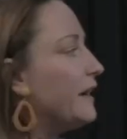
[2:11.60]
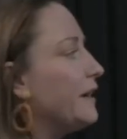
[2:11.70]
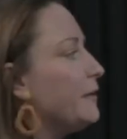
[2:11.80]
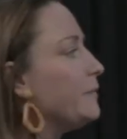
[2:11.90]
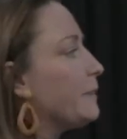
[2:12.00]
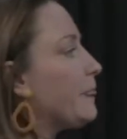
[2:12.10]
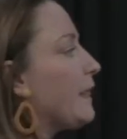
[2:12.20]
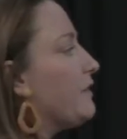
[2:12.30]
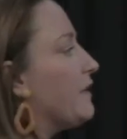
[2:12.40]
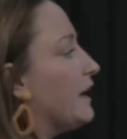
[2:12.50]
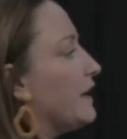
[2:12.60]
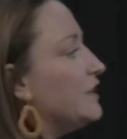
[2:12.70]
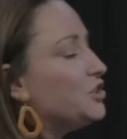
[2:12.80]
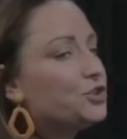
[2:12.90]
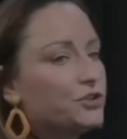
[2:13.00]
that
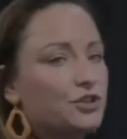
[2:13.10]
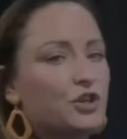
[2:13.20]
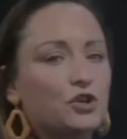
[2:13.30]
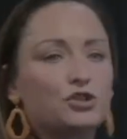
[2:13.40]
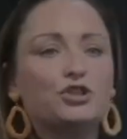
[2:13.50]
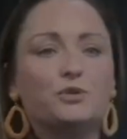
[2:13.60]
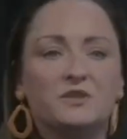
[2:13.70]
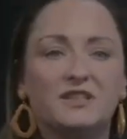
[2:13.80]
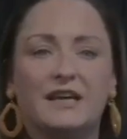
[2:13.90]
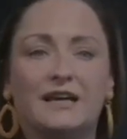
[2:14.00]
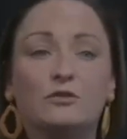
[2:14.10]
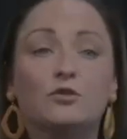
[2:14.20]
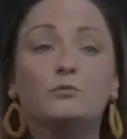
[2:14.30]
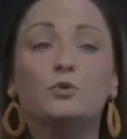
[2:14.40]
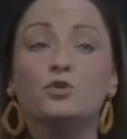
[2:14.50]
it shouldn't cost you as a
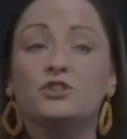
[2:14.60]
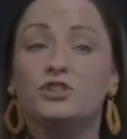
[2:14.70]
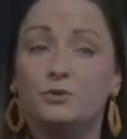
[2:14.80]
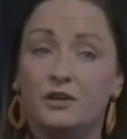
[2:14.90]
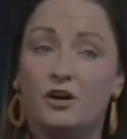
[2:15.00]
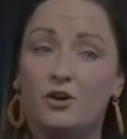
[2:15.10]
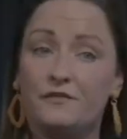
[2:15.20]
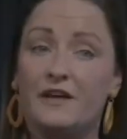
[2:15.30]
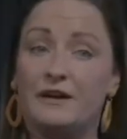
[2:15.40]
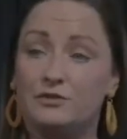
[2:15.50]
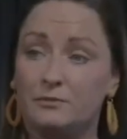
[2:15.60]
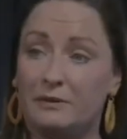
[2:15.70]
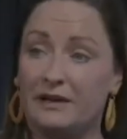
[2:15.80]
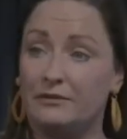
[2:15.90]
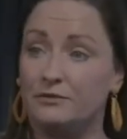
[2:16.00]
landlord more than
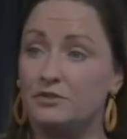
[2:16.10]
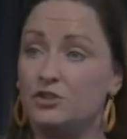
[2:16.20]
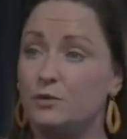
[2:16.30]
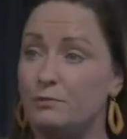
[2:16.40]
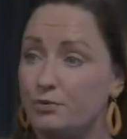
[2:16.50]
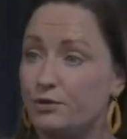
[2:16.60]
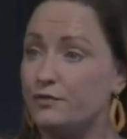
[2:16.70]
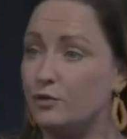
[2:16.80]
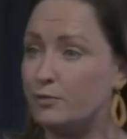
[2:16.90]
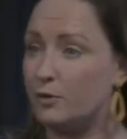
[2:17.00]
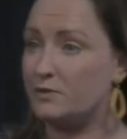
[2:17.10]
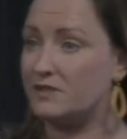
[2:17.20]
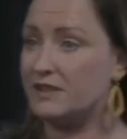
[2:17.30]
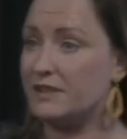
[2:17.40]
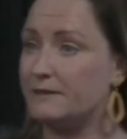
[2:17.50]
£2,500 to improve your
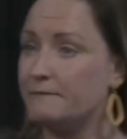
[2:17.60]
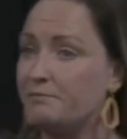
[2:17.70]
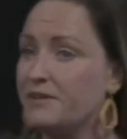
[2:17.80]
property.